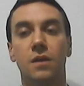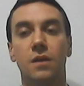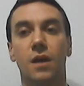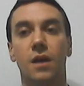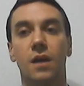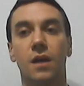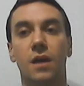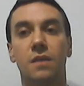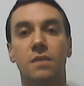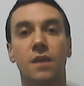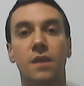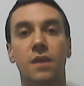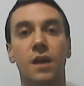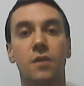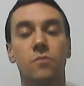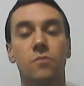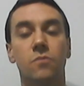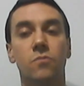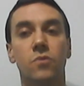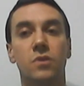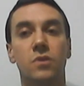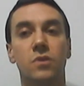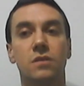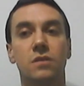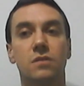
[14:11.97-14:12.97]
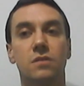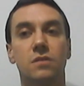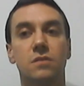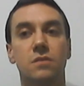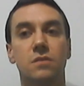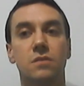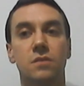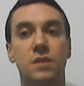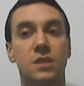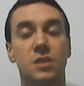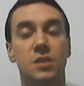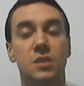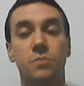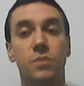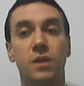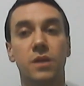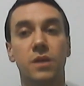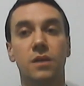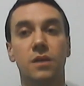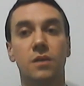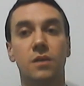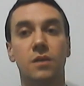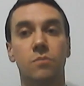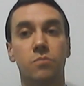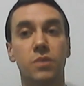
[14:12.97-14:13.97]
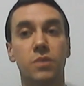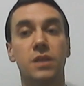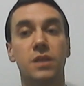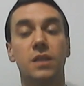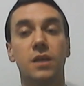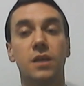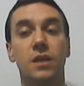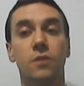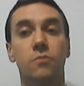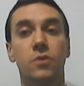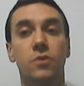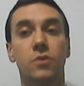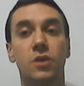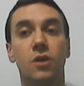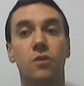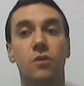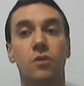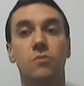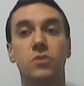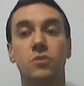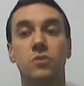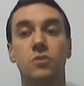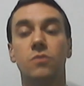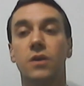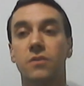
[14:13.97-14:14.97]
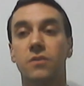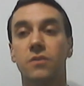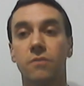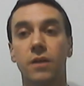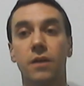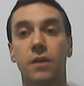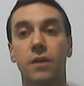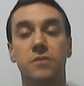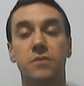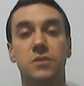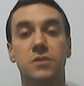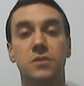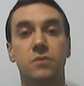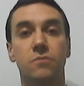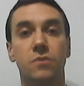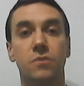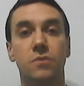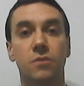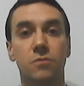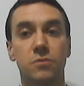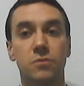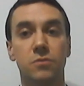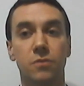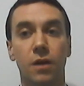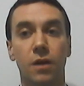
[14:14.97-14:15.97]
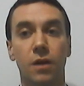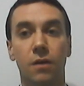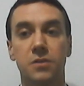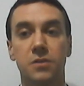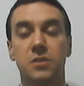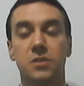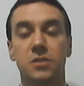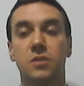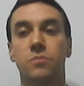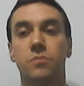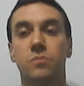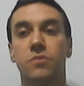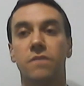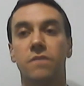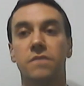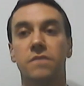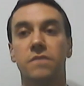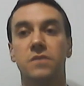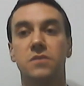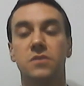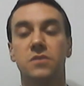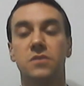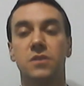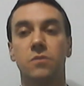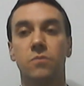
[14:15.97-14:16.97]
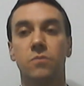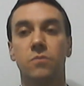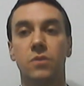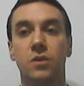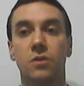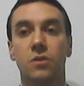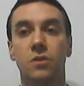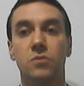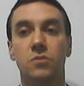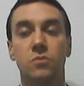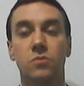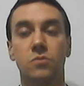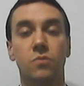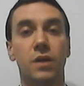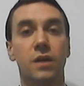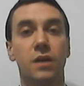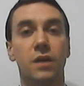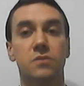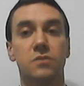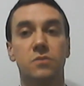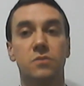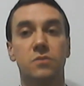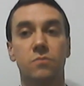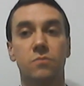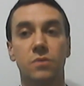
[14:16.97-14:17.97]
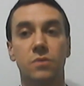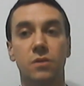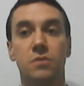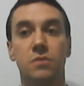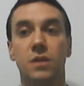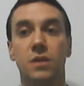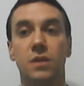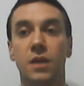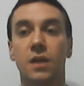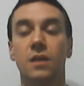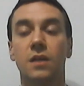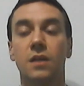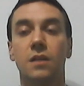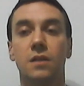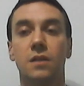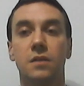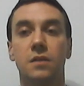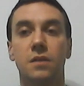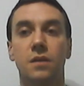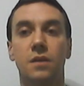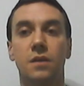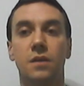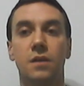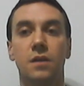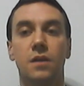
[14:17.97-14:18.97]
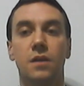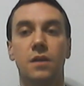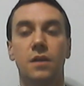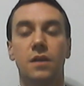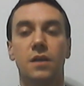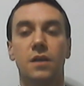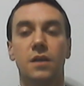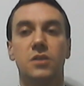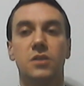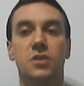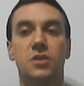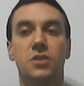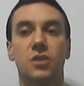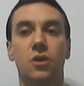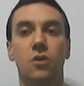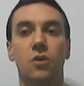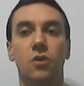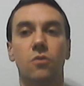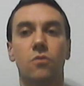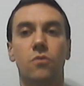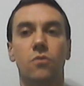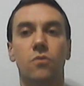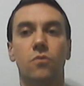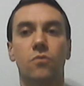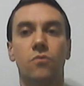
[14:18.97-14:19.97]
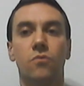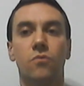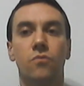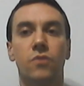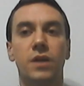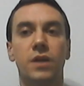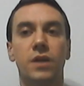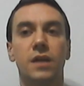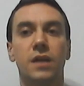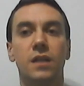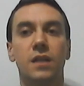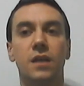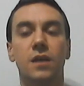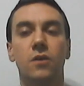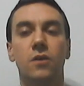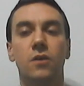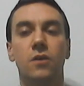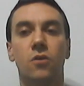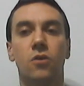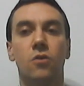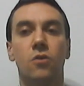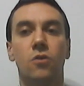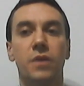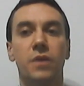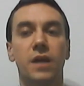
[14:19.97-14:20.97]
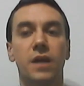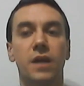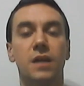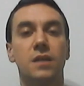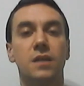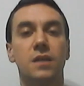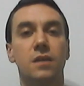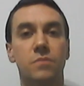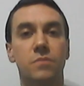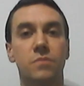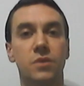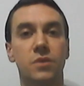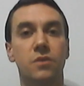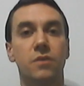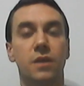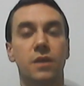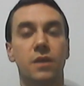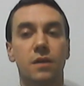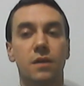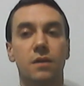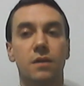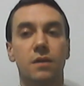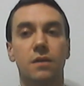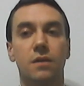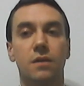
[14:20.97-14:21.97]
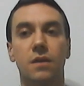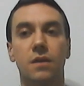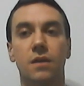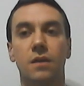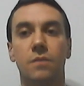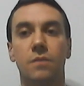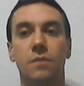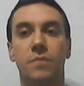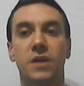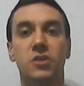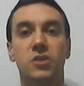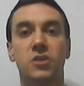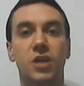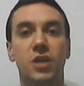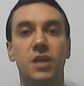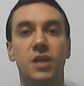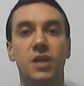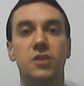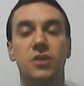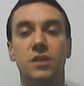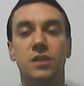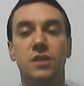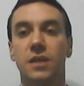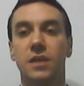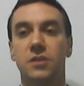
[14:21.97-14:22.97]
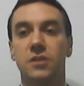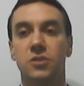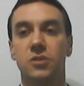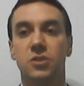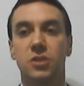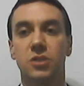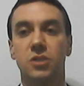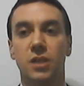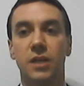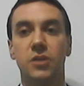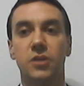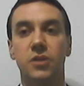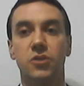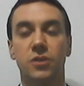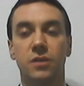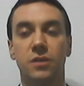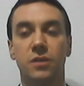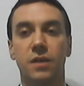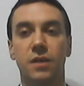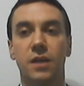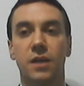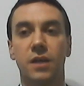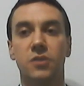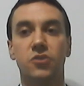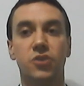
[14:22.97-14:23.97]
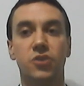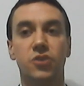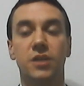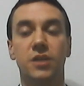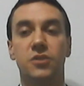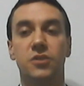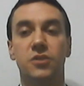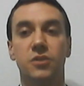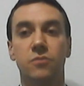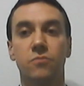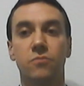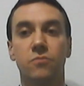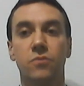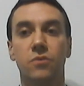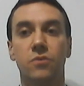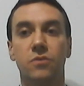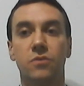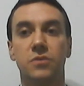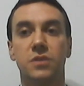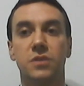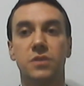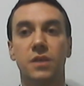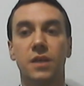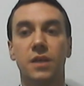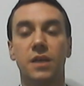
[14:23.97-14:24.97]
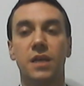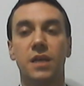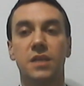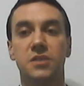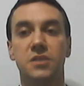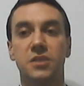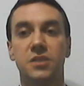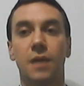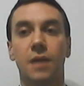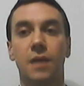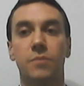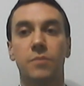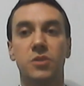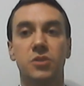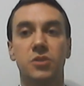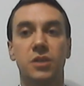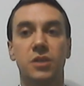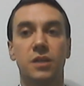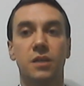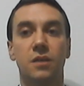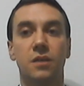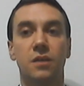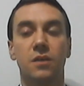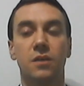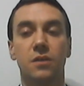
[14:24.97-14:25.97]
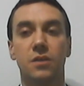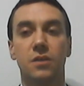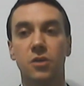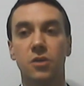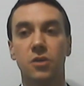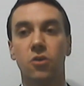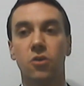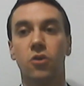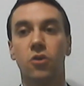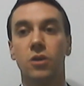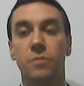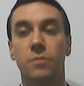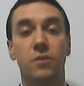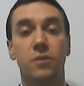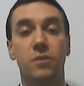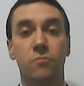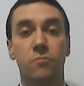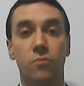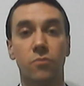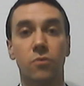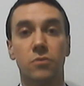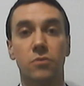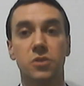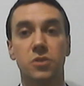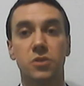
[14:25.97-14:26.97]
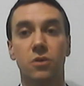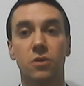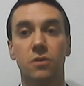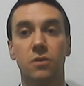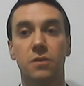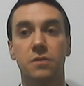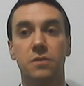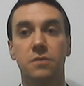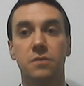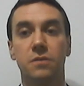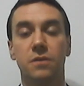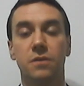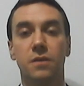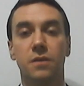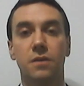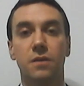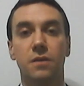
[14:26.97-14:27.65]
And that wouldn't disappear completely. It would go to other areas. It would go to our Ulster province. It would go to Wales. It would go to England. So really, all we end up doing by changing legislation and changing rules is damaging the economy in rural Scotland.